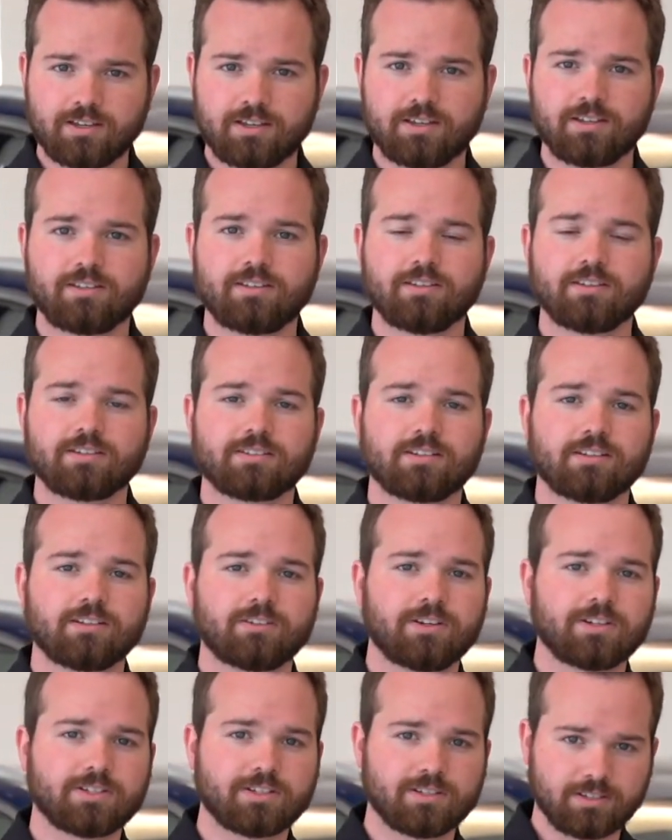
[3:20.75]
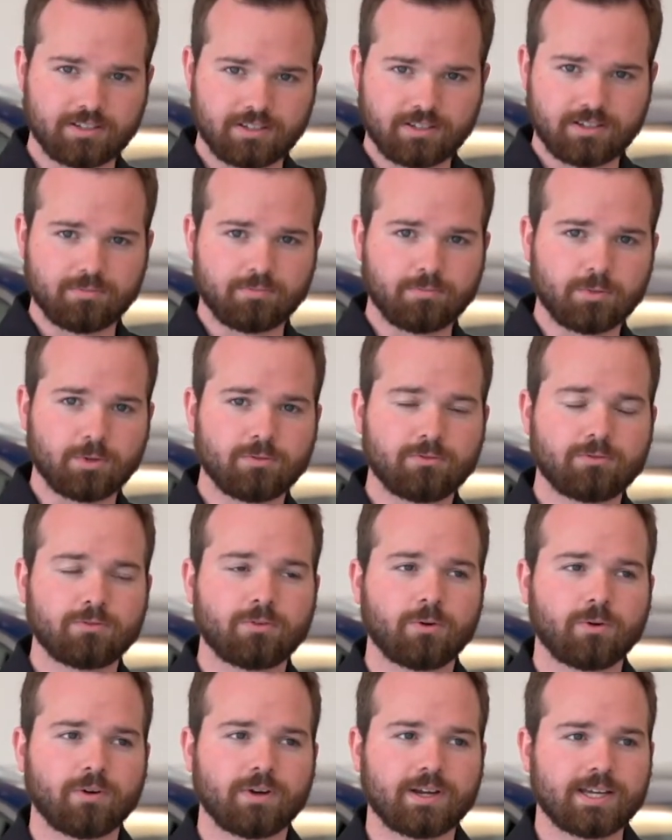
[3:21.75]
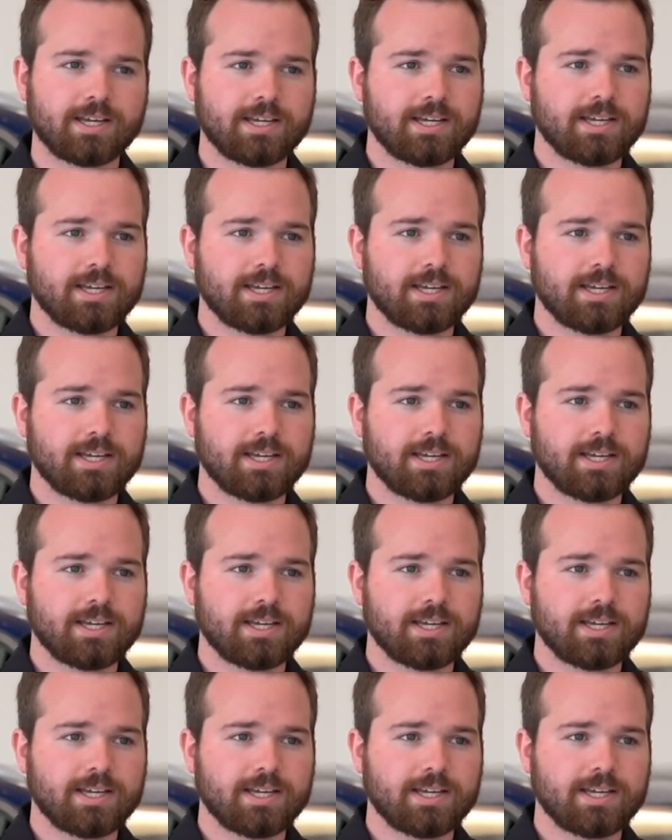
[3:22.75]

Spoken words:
hit the acceleration and move forward.